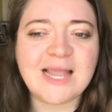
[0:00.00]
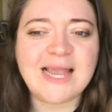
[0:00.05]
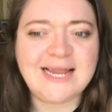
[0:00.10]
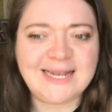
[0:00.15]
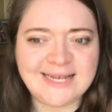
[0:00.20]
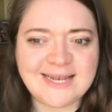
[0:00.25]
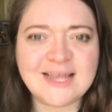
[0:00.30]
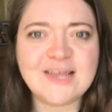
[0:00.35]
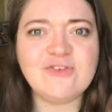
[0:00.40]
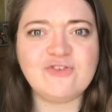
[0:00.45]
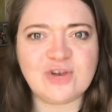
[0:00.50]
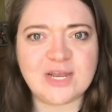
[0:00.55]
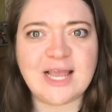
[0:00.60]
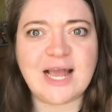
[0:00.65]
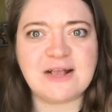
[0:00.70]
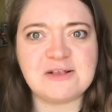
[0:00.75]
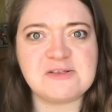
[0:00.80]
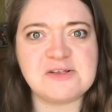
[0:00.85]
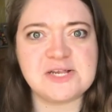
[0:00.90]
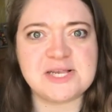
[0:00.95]
literally
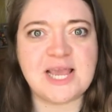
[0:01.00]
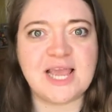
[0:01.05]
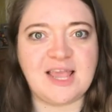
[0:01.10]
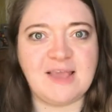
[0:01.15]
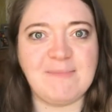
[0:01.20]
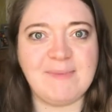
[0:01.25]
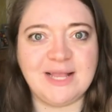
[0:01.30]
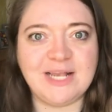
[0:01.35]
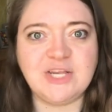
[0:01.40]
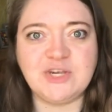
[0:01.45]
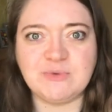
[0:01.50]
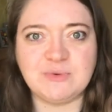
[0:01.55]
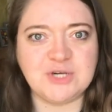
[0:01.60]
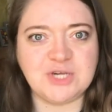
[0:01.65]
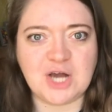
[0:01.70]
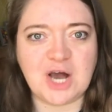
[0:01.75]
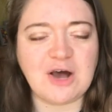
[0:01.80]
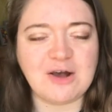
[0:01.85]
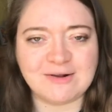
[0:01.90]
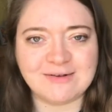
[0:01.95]
has to take me into a
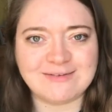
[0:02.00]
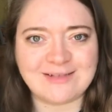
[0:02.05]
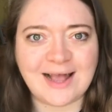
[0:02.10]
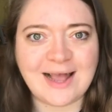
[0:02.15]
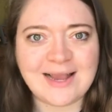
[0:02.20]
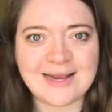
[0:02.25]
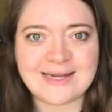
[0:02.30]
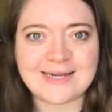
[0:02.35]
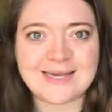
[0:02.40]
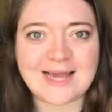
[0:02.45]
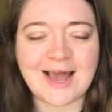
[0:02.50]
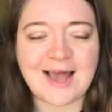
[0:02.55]
dark side.